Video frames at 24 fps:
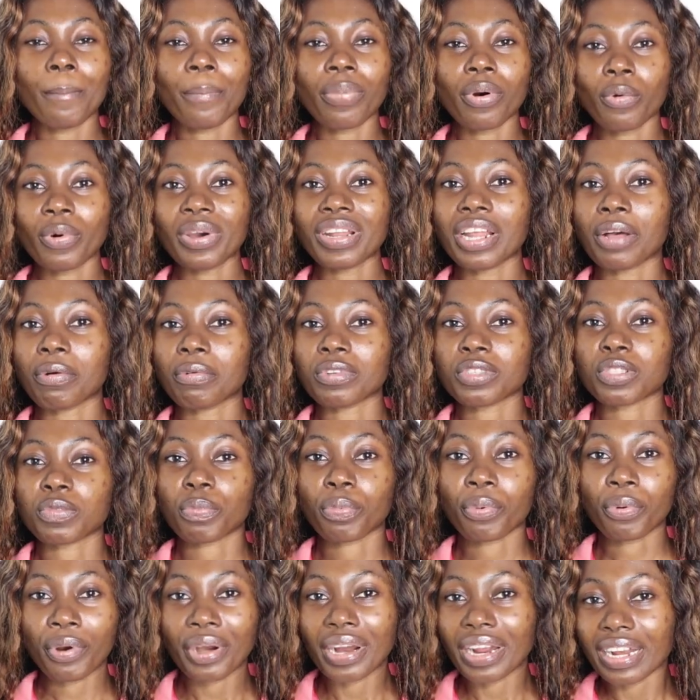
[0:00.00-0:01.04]
But when I was
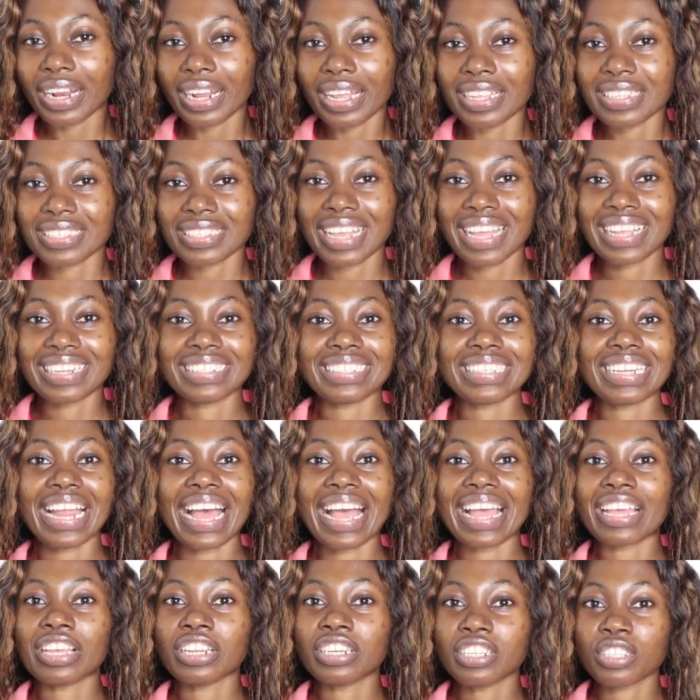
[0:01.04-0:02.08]
pregnant
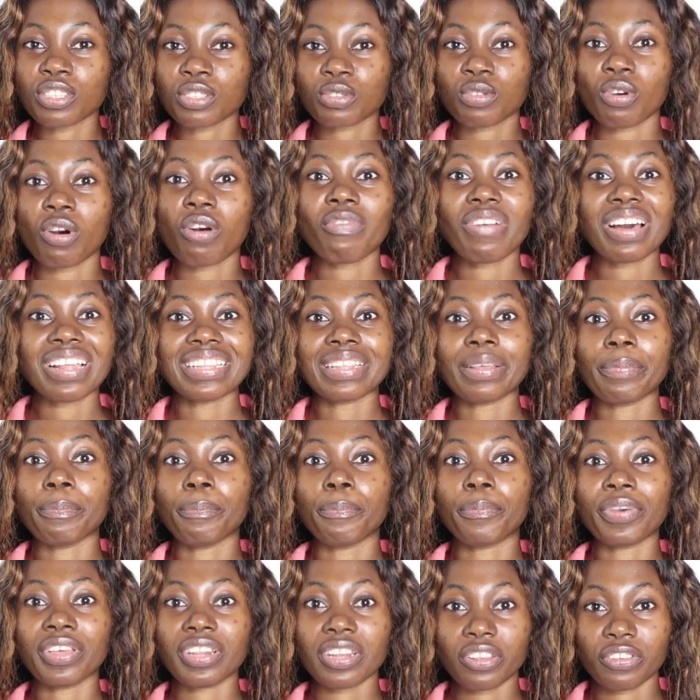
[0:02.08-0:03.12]
and I discovered the
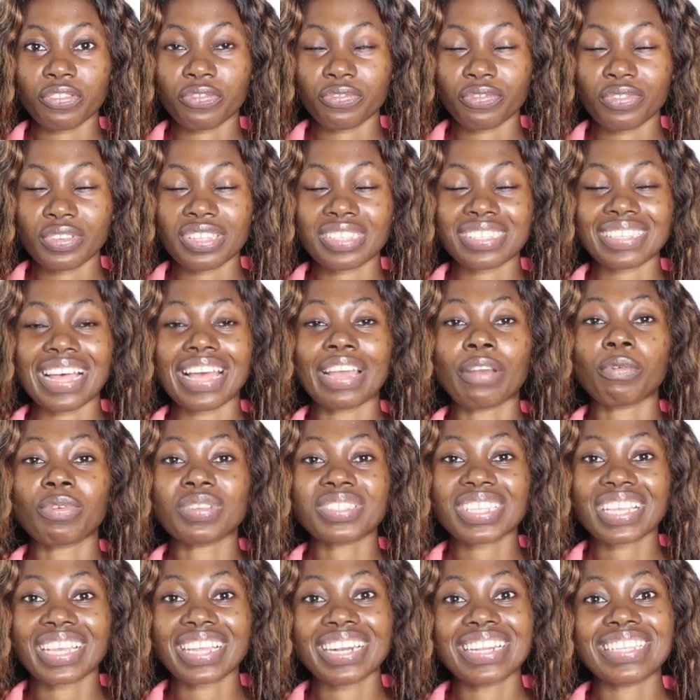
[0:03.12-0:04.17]
benefits, I
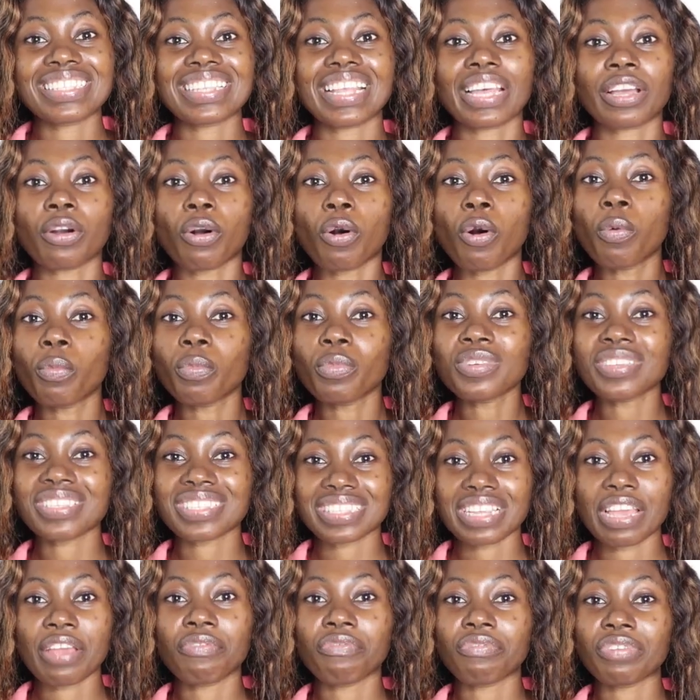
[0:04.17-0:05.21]
was taking it like
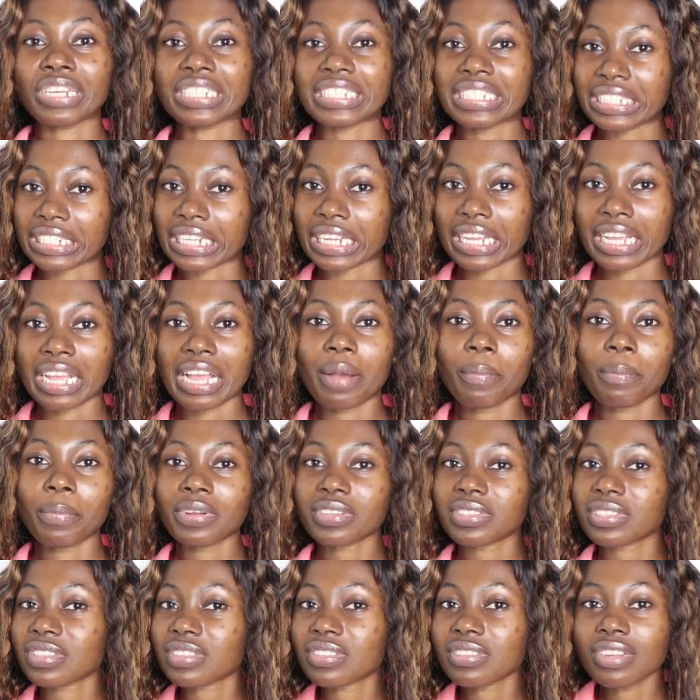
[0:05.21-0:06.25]
almost every day.
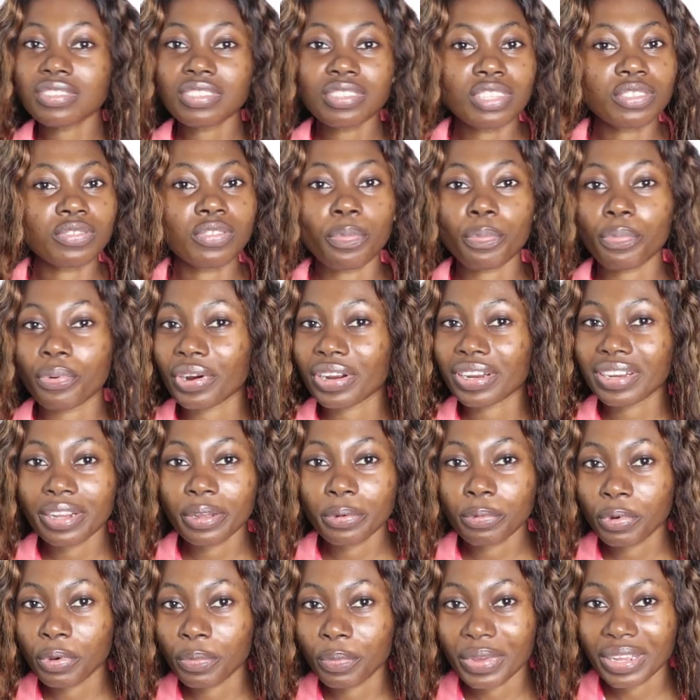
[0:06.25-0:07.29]
But it's not just for
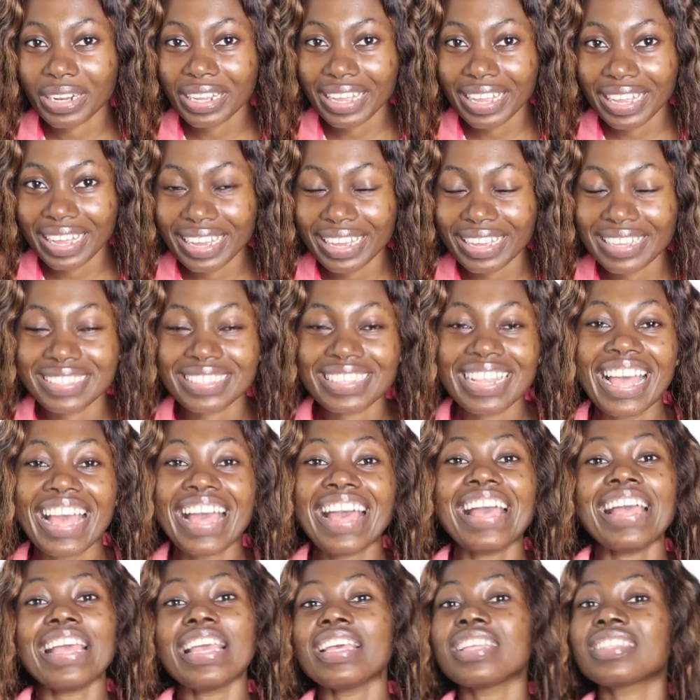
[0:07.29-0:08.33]
pregnant women, guys.
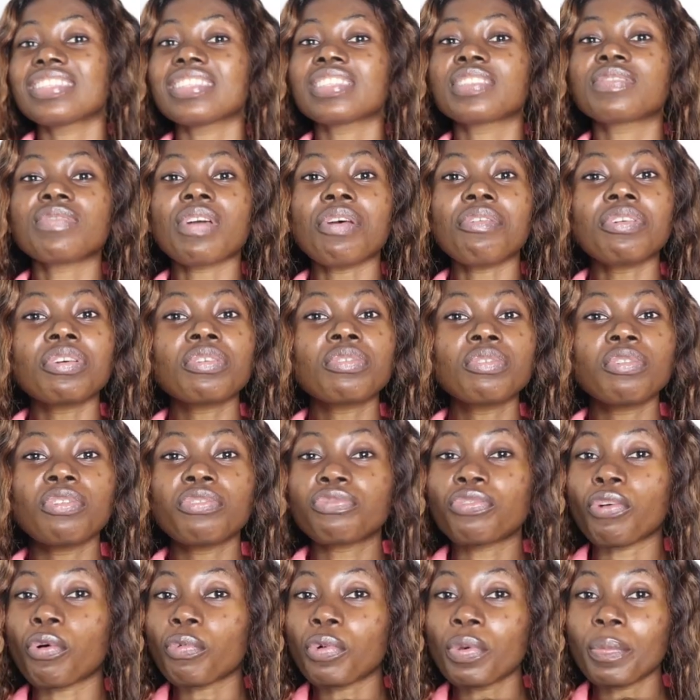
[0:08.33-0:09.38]
It is very
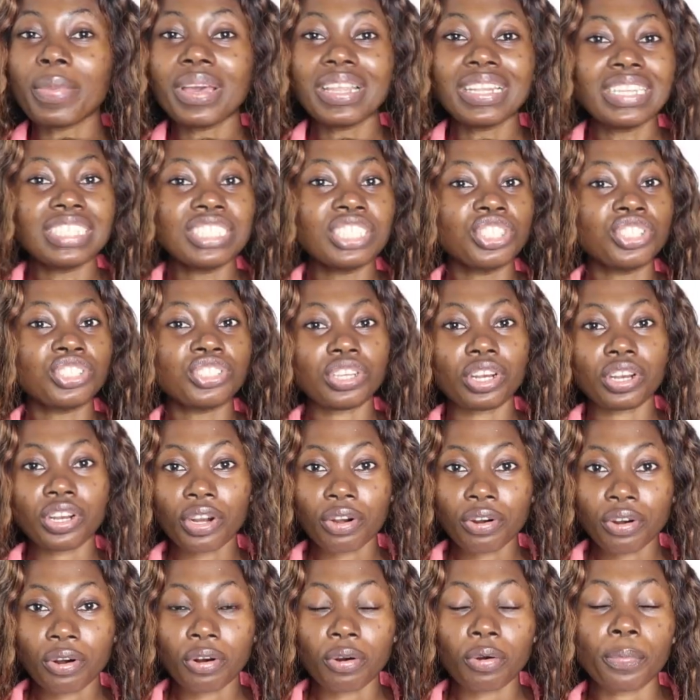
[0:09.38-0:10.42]
good for women in
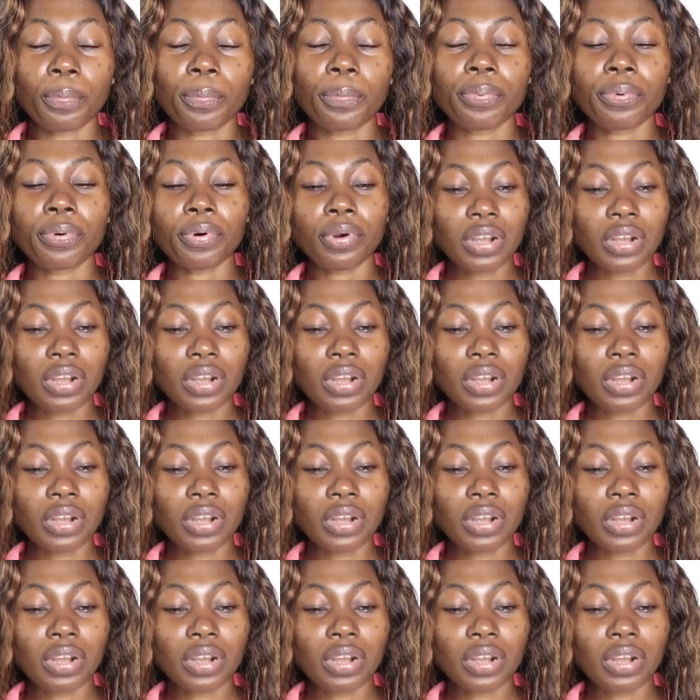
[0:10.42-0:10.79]
general.